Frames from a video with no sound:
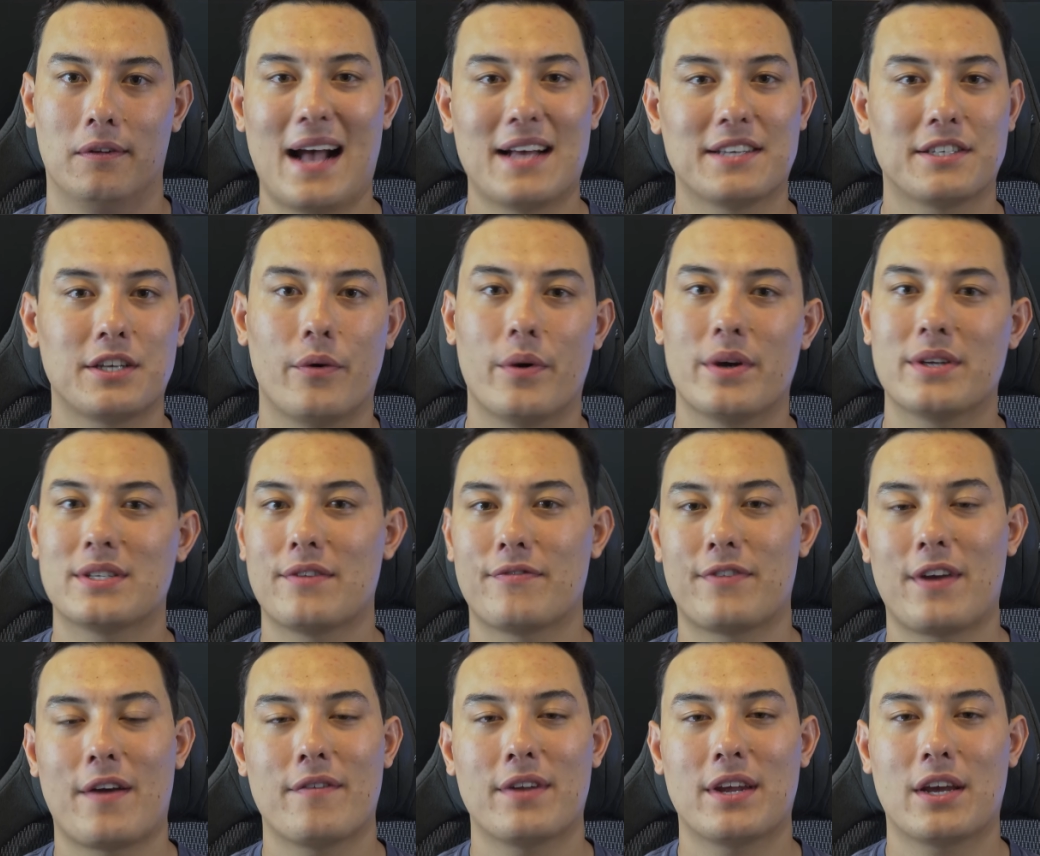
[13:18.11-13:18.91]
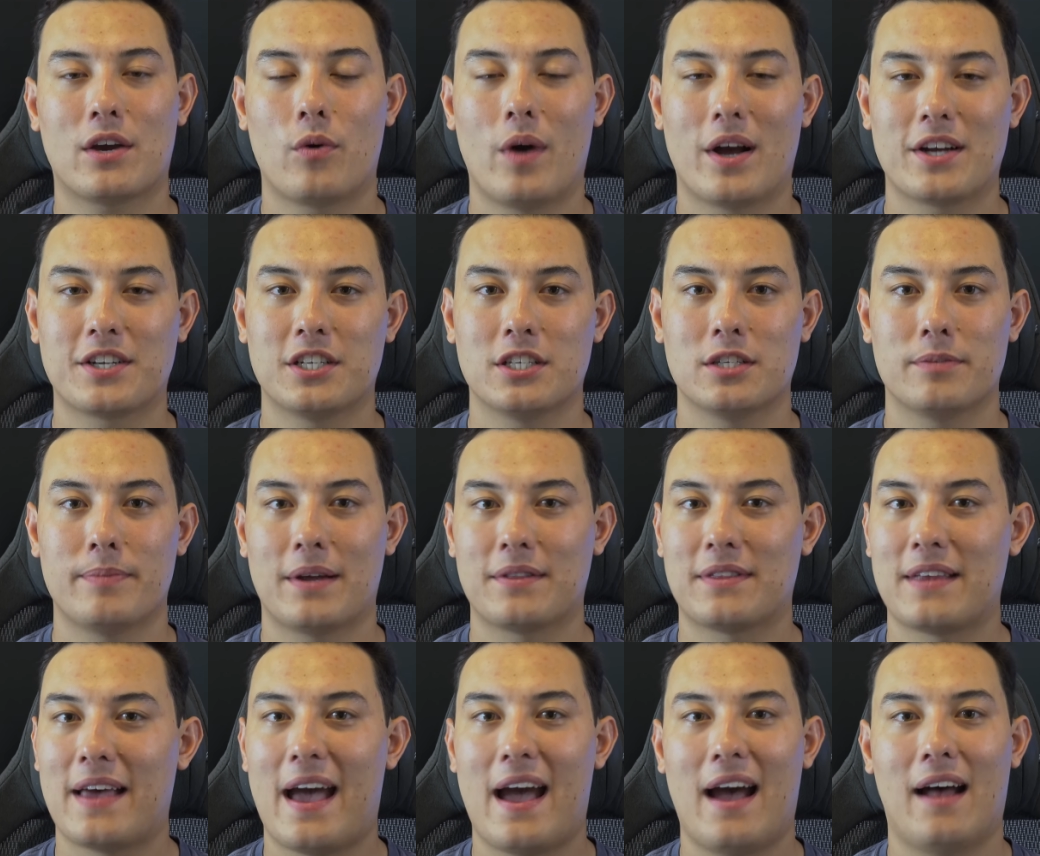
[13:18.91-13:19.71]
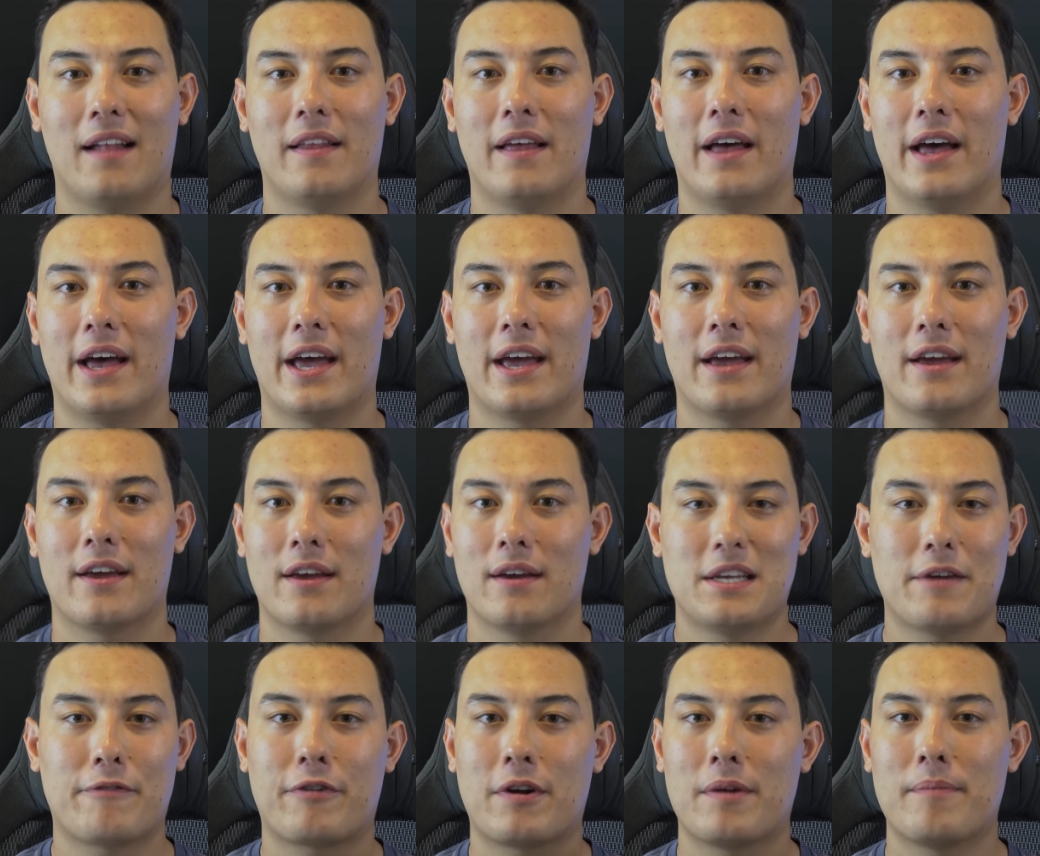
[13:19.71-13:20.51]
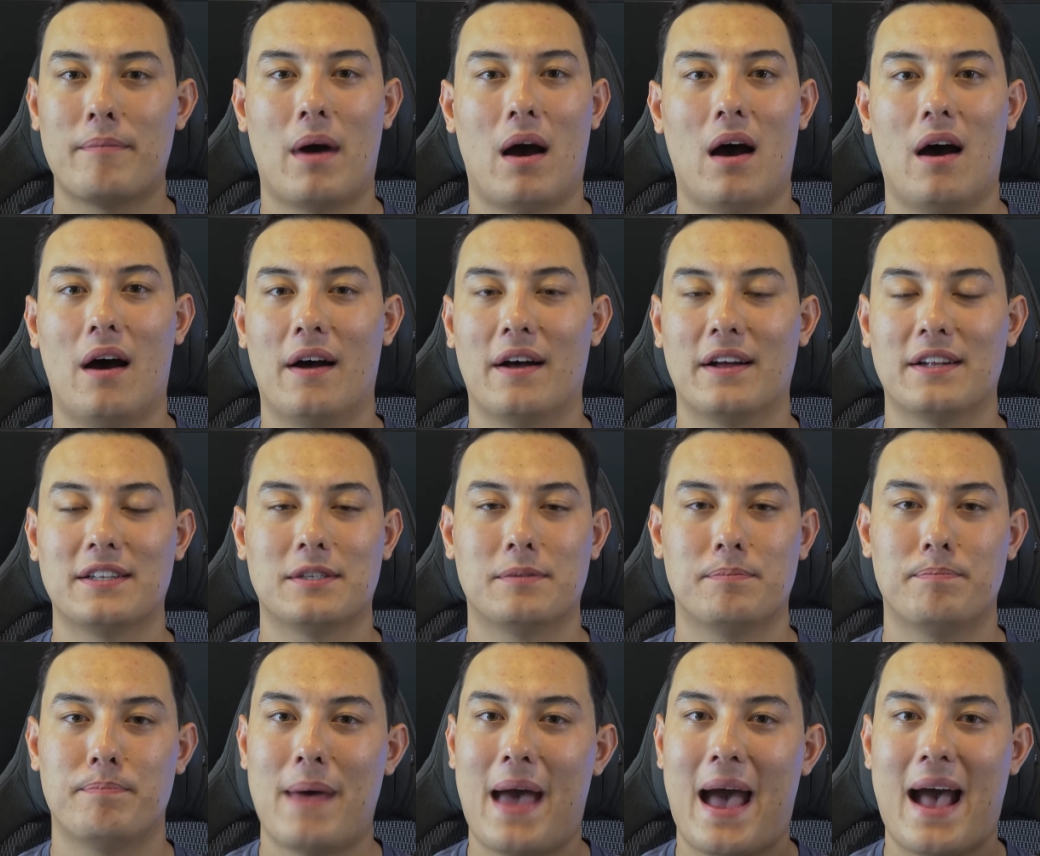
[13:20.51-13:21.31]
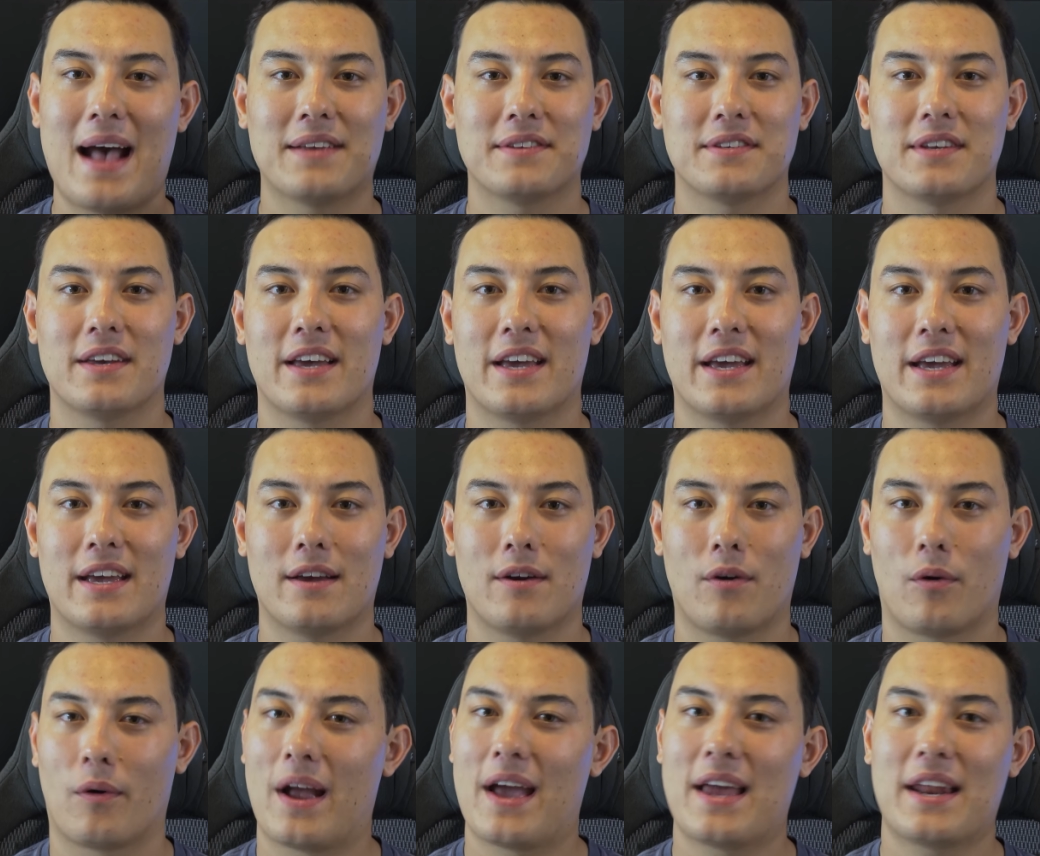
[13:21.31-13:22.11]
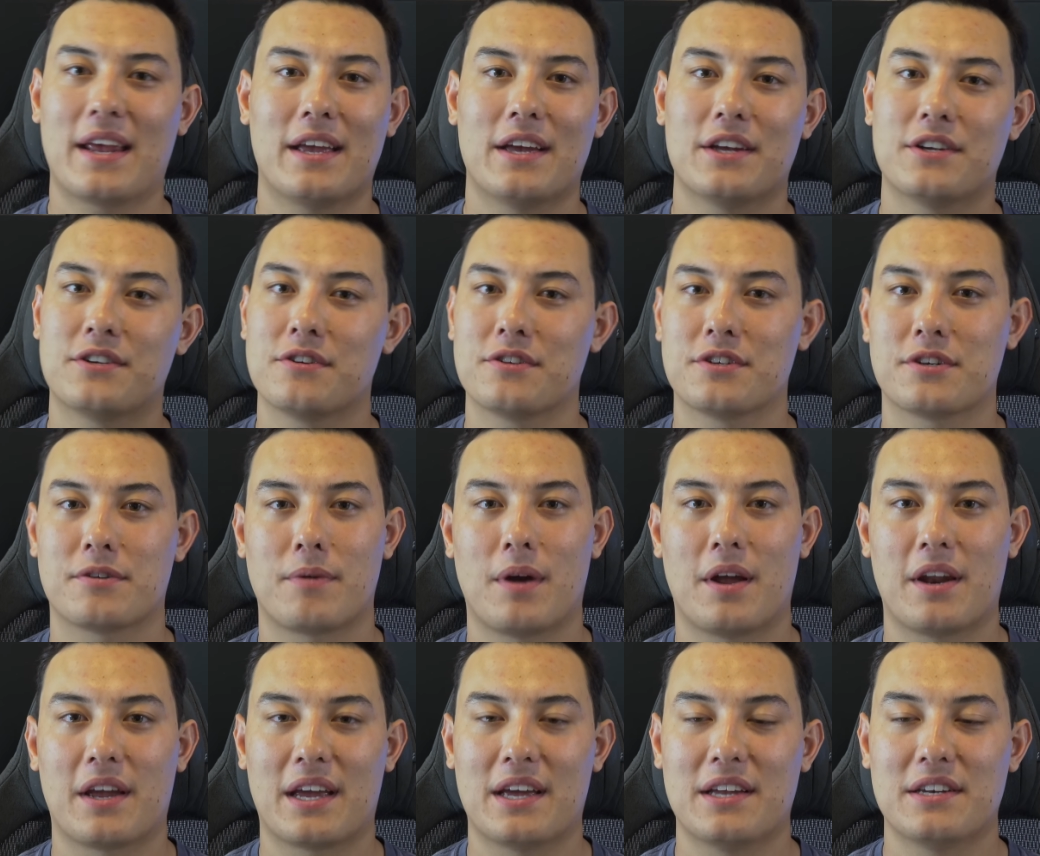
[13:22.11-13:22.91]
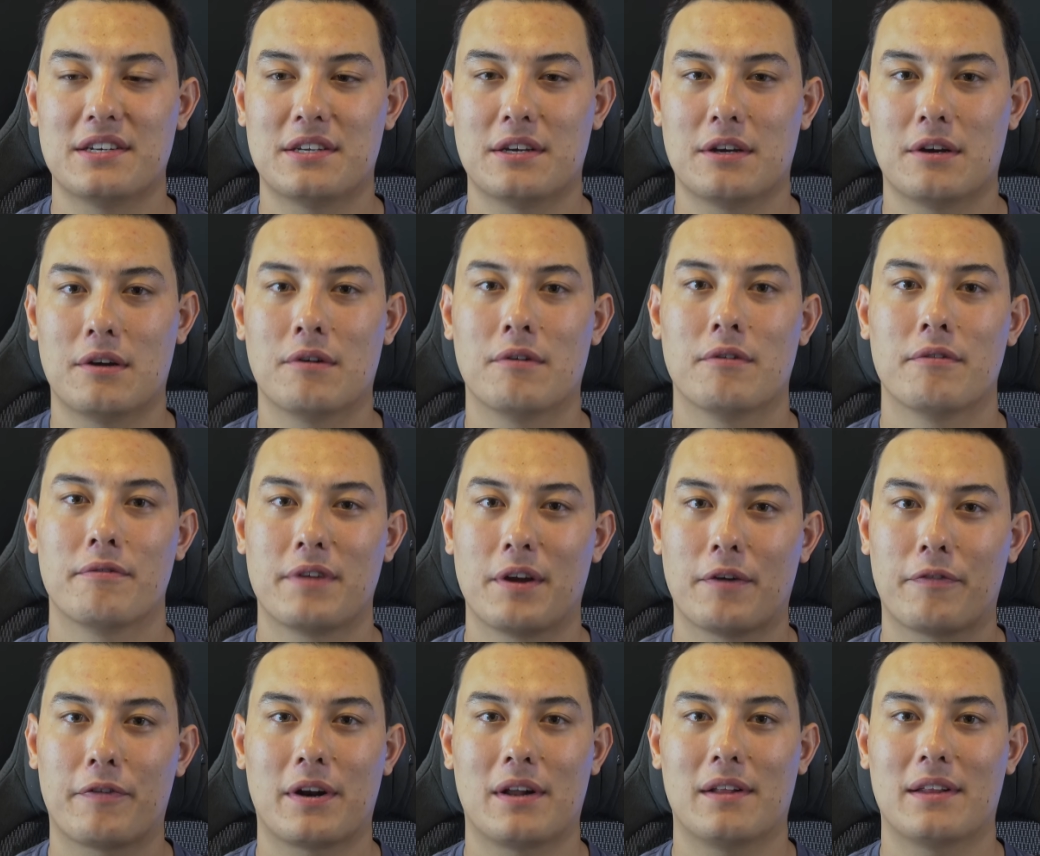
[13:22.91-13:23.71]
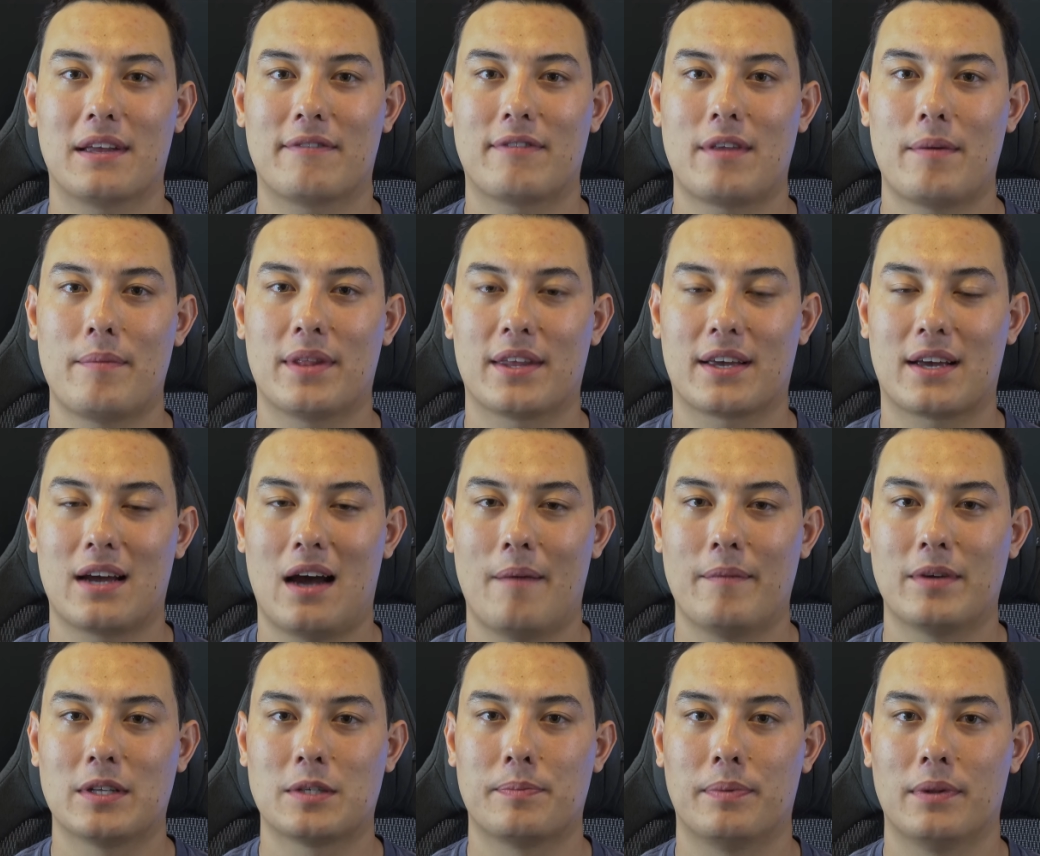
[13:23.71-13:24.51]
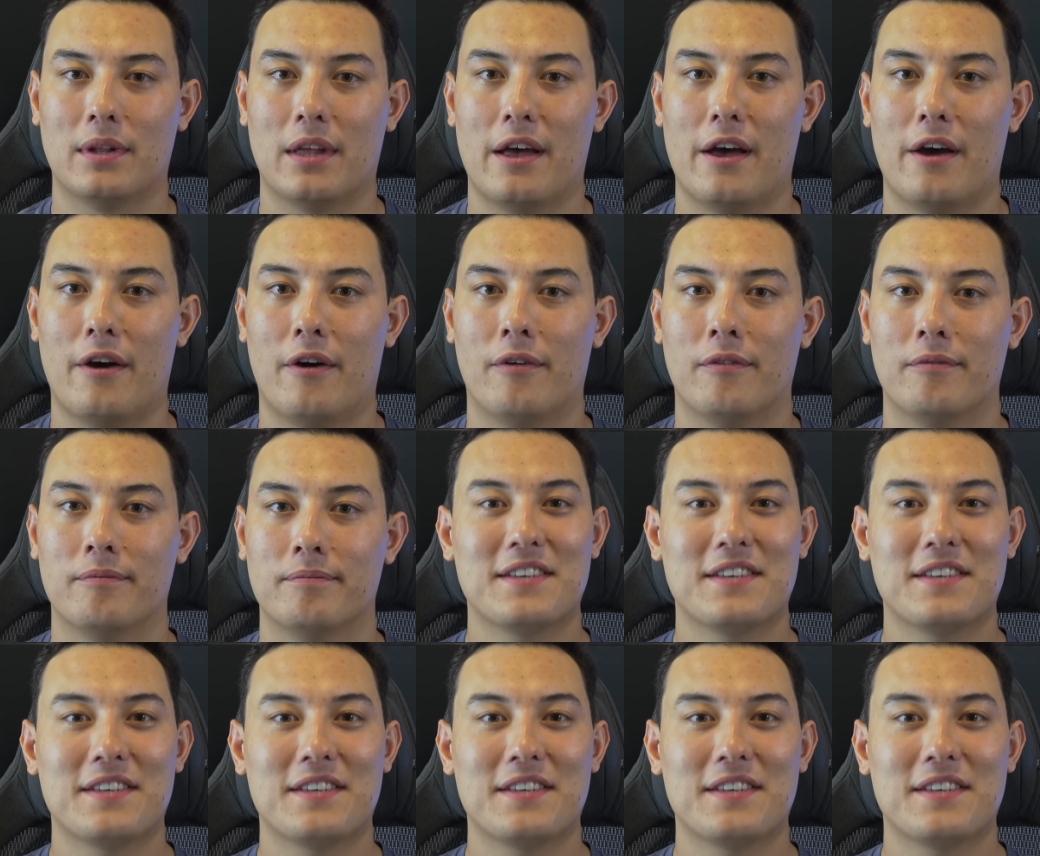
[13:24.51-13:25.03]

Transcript: As always, if you have any questions about the Ally, different mods, Bazzite, or any issues you're running running into, feel free to leave them in the comments below.